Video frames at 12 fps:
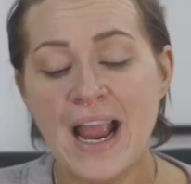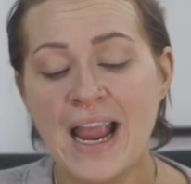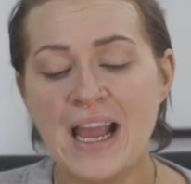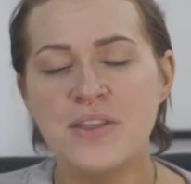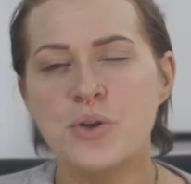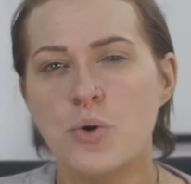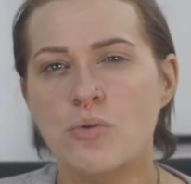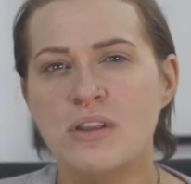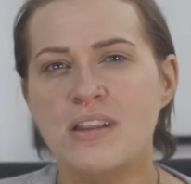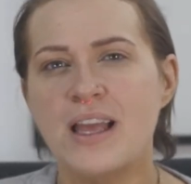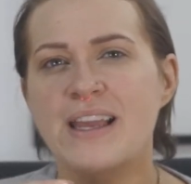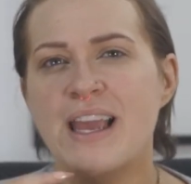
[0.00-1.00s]
And they're
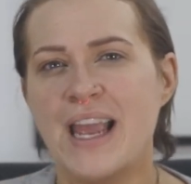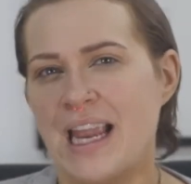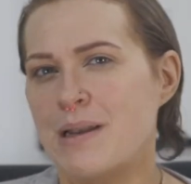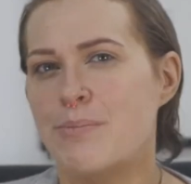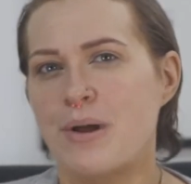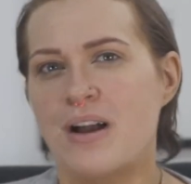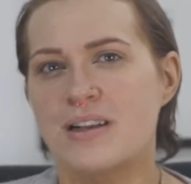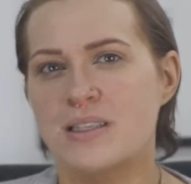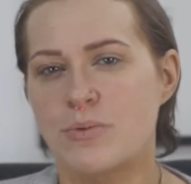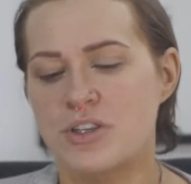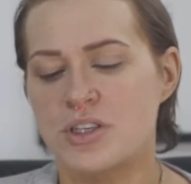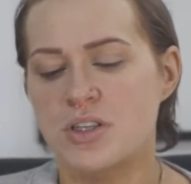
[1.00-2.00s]
only like eight
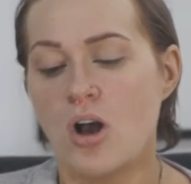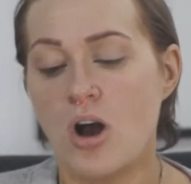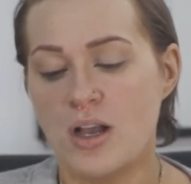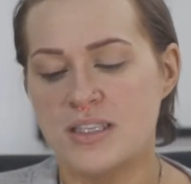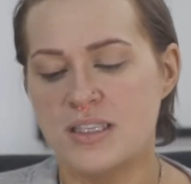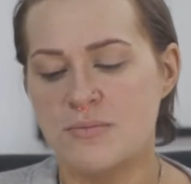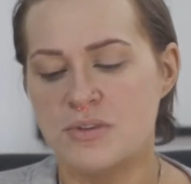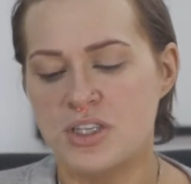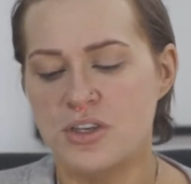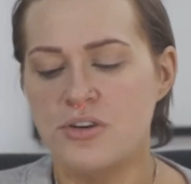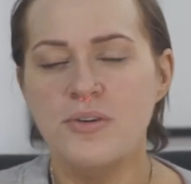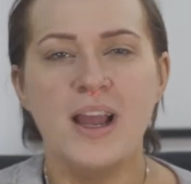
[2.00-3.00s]
bucks, which is awesome
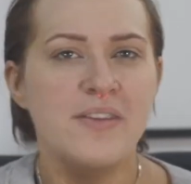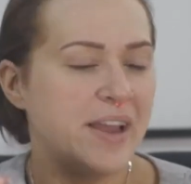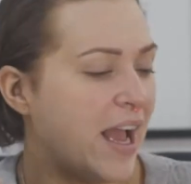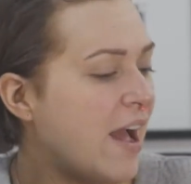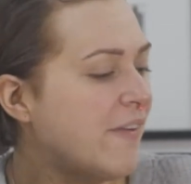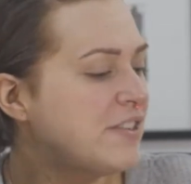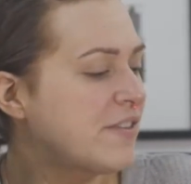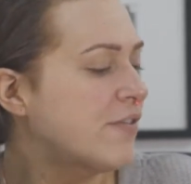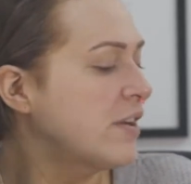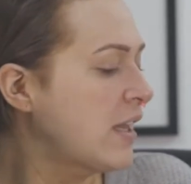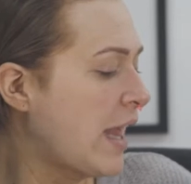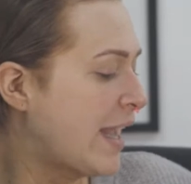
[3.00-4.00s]
too. And they have
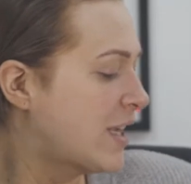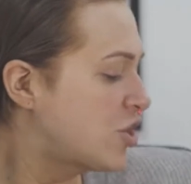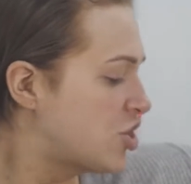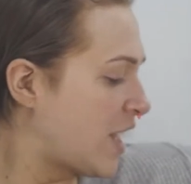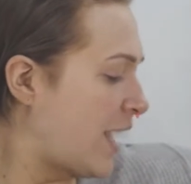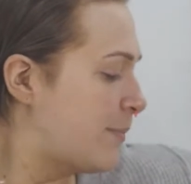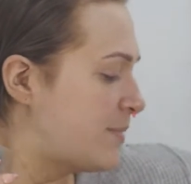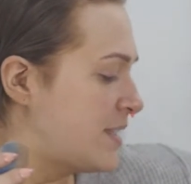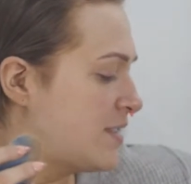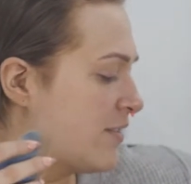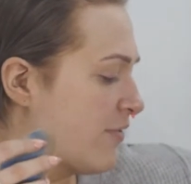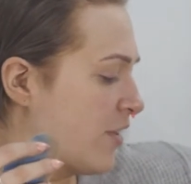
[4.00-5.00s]
different like
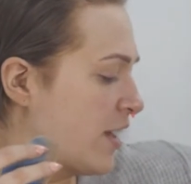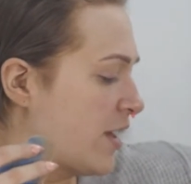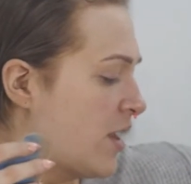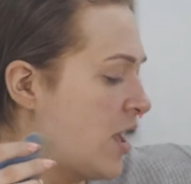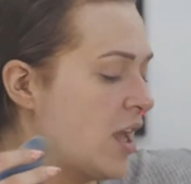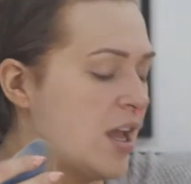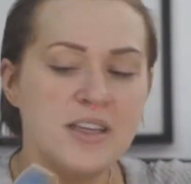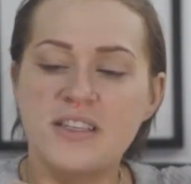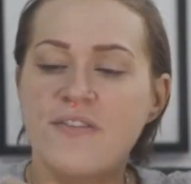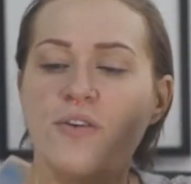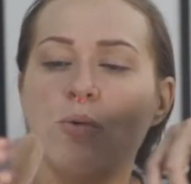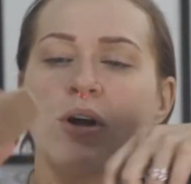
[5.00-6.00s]
shapes and different
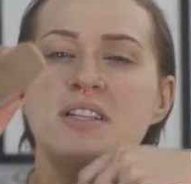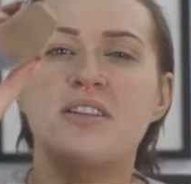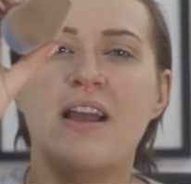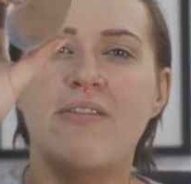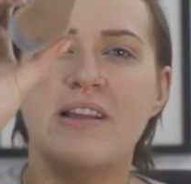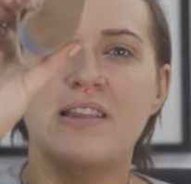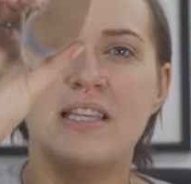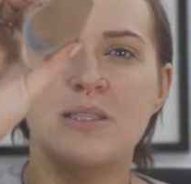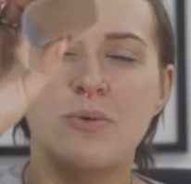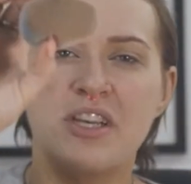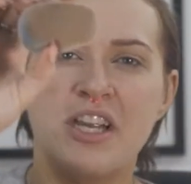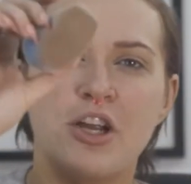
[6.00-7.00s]
different ones. They have like
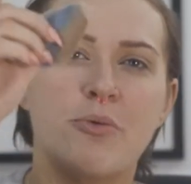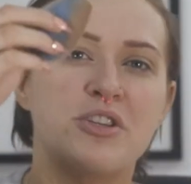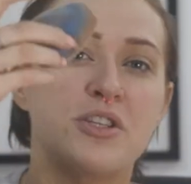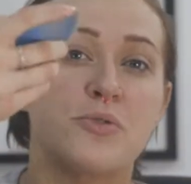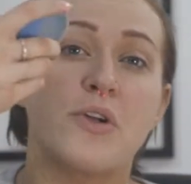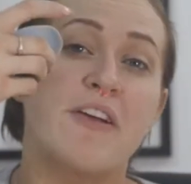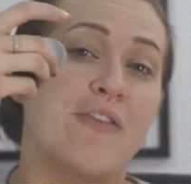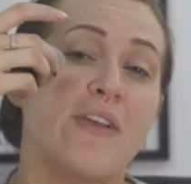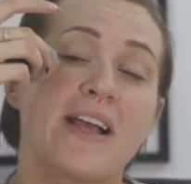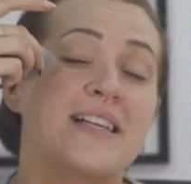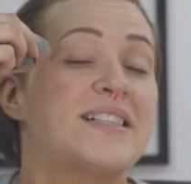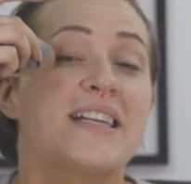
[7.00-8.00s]
this one here, which is great for
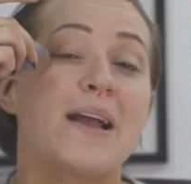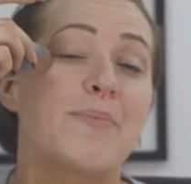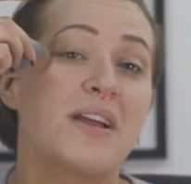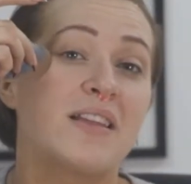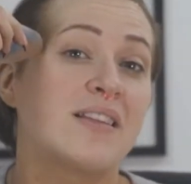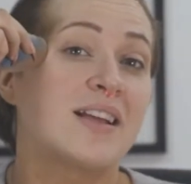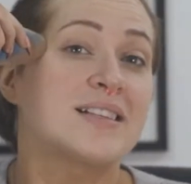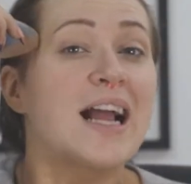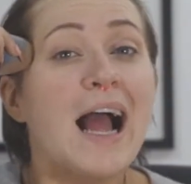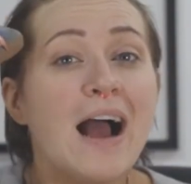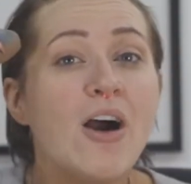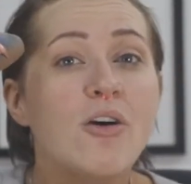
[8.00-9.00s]
like stamping things
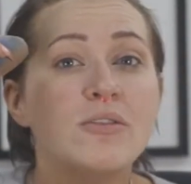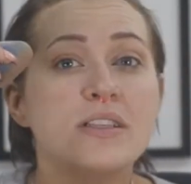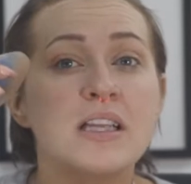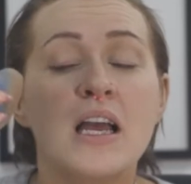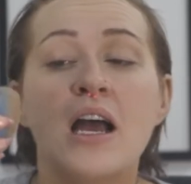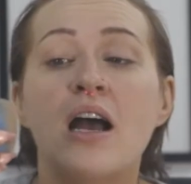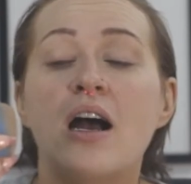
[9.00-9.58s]
out.